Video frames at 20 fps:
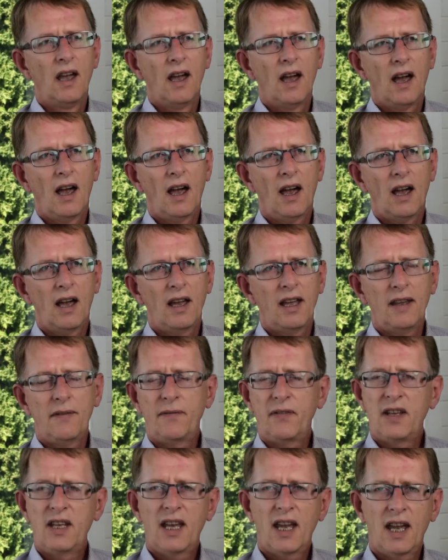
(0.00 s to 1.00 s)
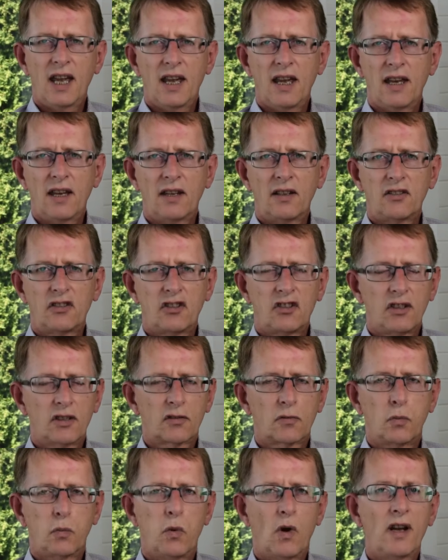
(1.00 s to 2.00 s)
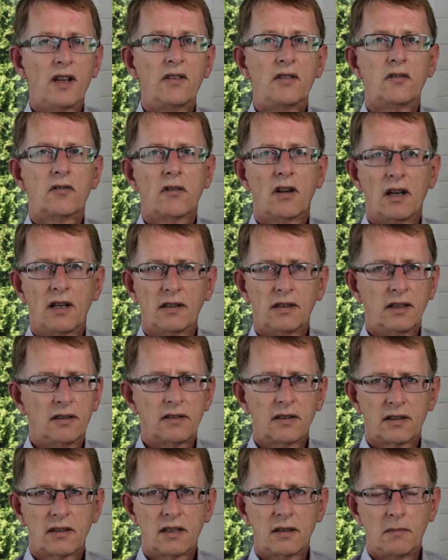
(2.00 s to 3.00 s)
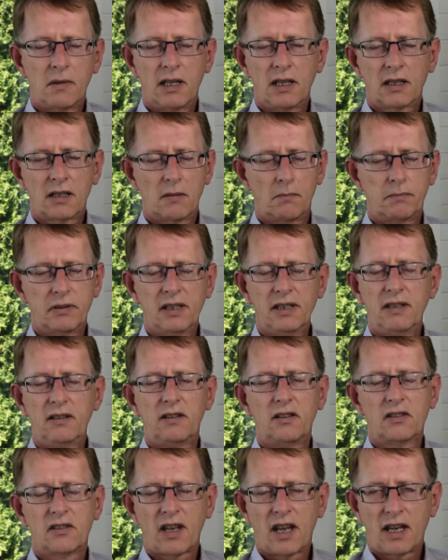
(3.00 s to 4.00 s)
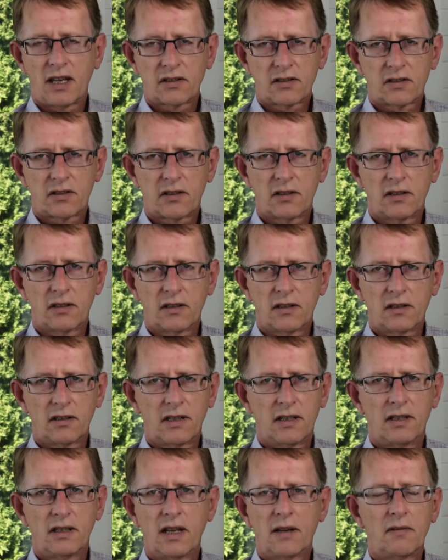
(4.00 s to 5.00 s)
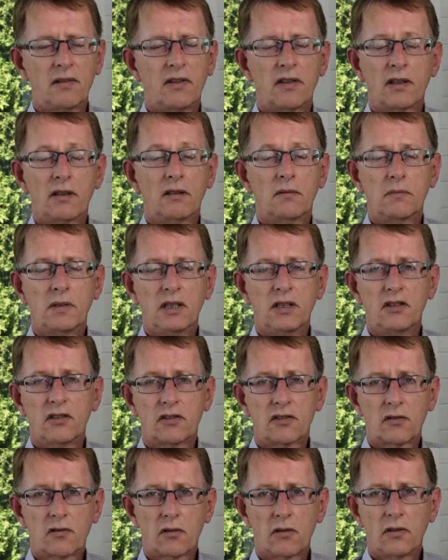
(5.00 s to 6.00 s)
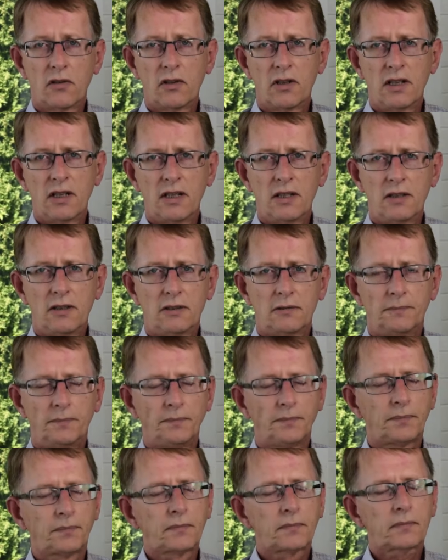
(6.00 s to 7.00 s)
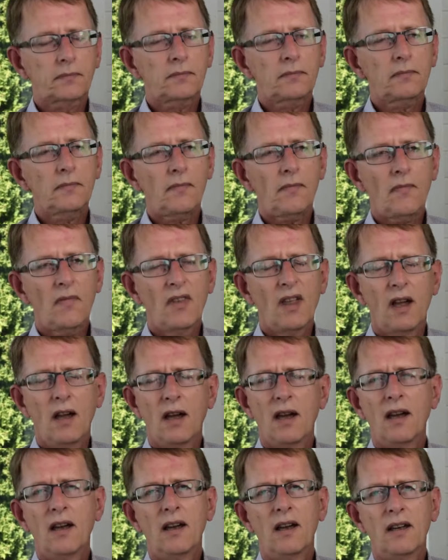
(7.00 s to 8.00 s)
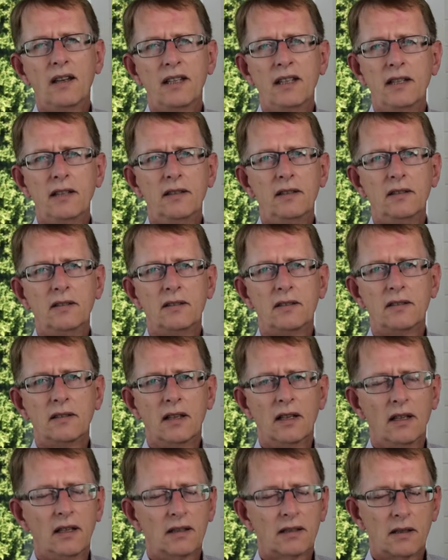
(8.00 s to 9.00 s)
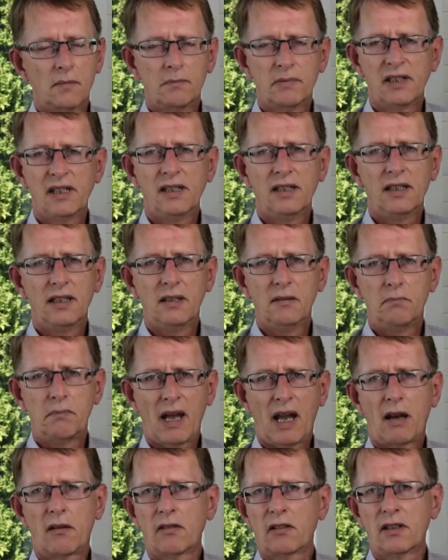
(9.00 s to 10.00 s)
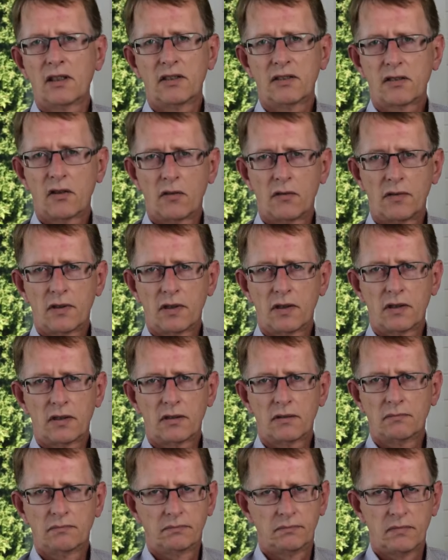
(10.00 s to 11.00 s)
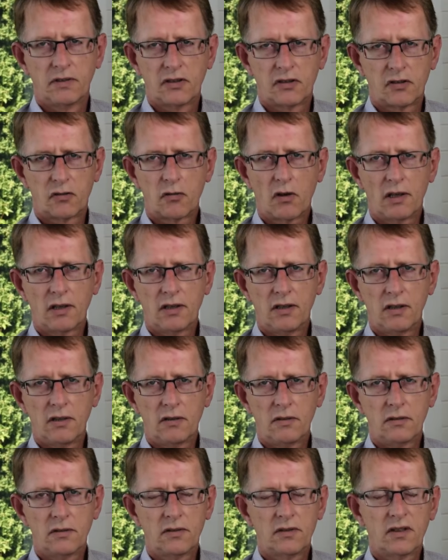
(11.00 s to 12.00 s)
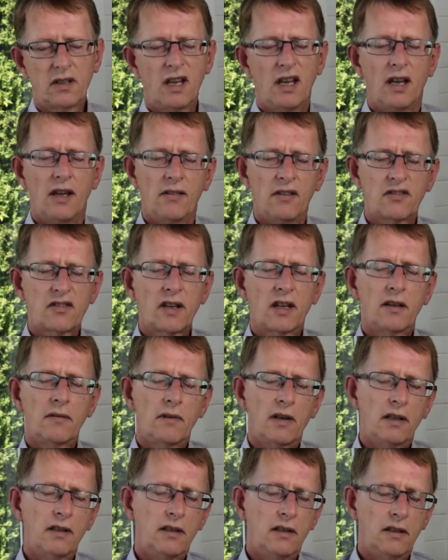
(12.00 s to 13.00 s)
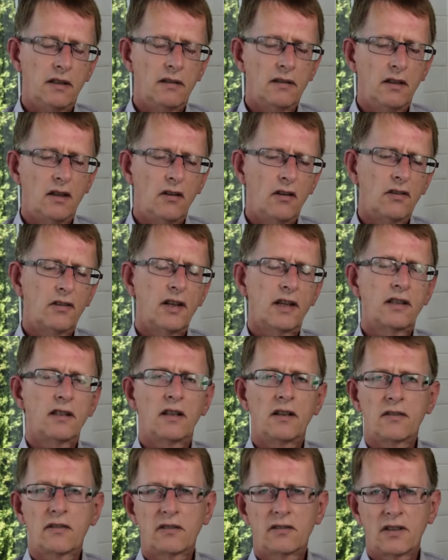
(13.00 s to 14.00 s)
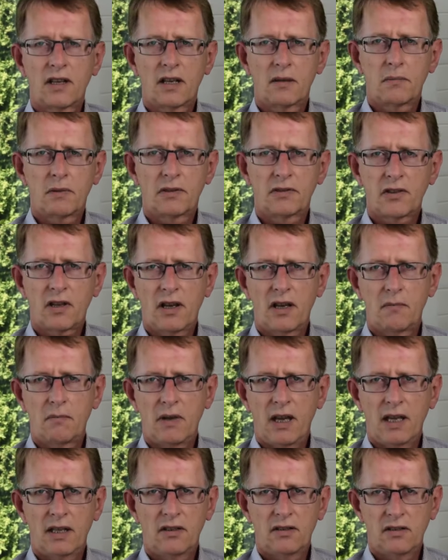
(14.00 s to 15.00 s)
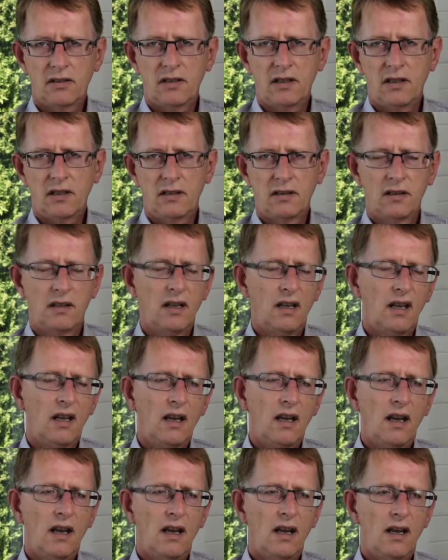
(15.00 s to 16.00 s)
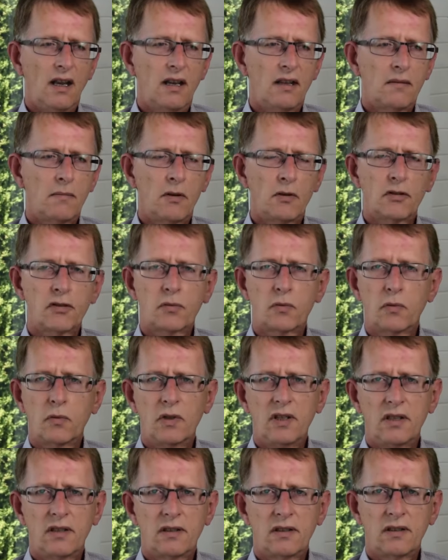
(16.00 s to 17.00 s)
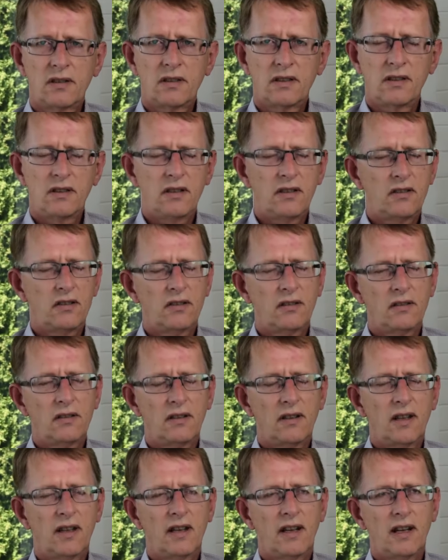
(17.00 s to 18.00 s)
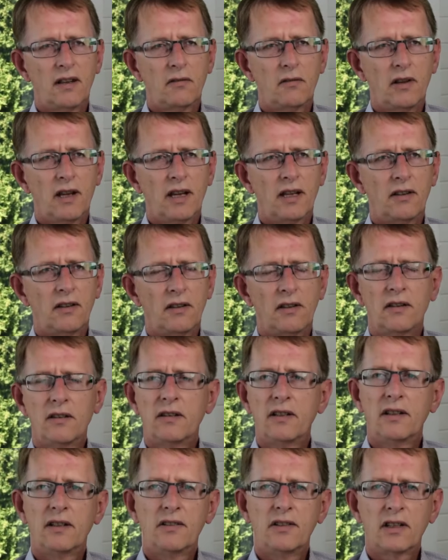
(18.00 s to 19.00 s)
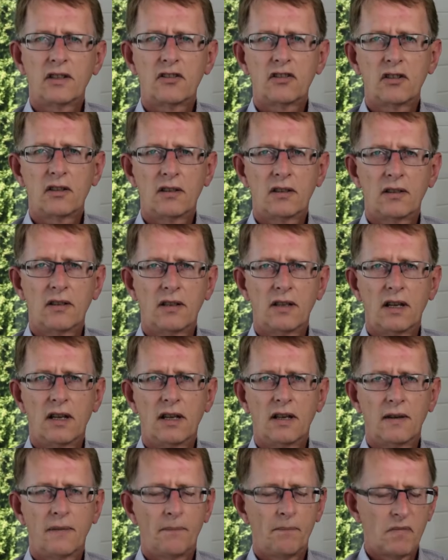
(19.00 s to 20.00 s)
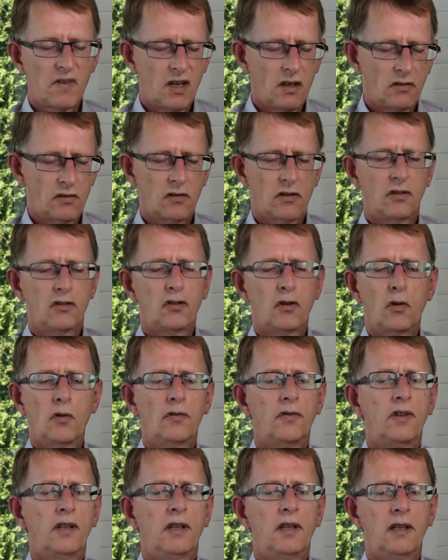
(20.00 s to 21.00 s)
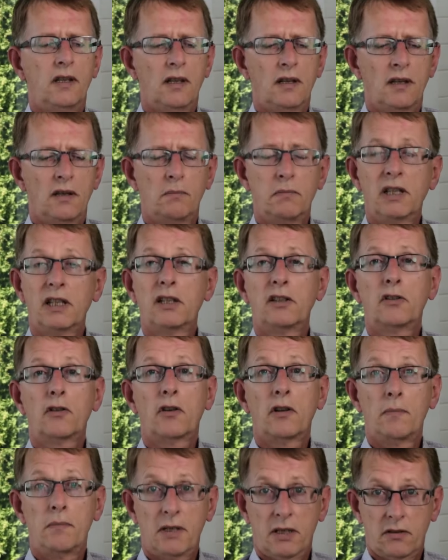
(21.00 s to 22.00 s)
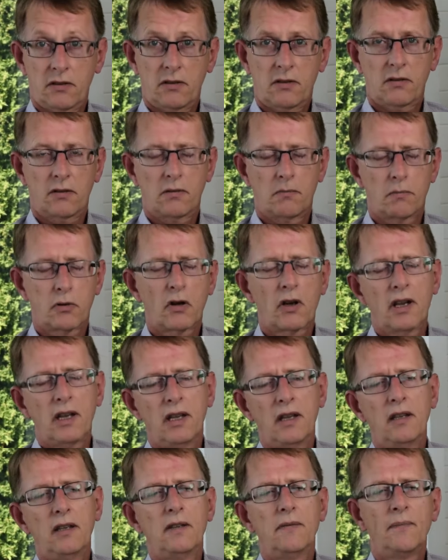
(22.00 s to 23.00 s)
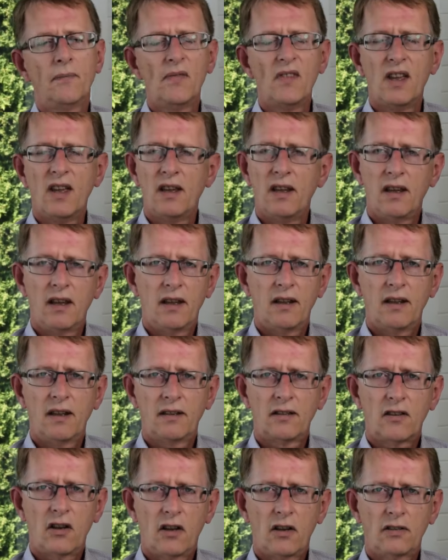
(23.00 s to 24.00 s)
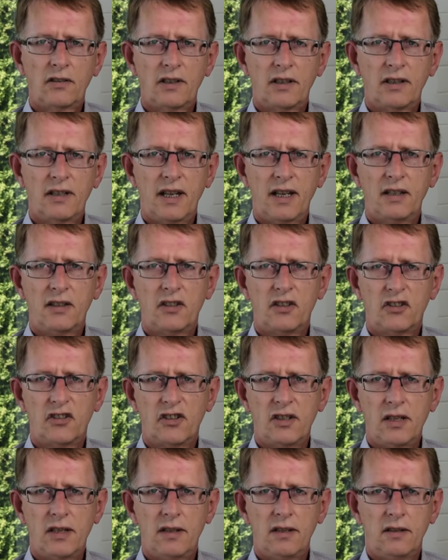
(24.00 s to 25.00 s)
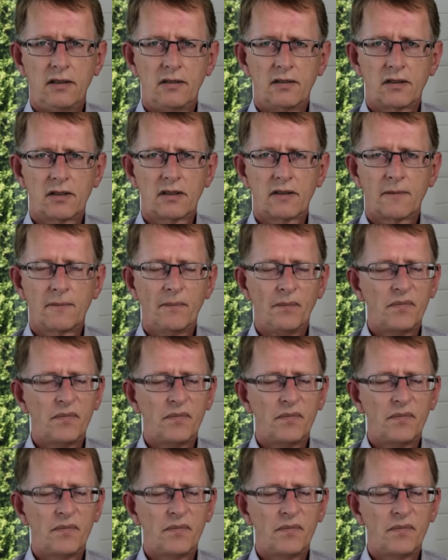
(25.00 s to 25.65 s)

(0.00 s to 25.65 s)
Uh, if he has just one drug, it's going to be a complete disaster and everything will be destroyed. Uh, he's uh, completely powerless over this drug use, this kind of idea. Or take another example, Time Magazine. Uh, the most recent edition that I read on addiction uh, sort of showed the uh, obligatory picture of the brain and called it a disease.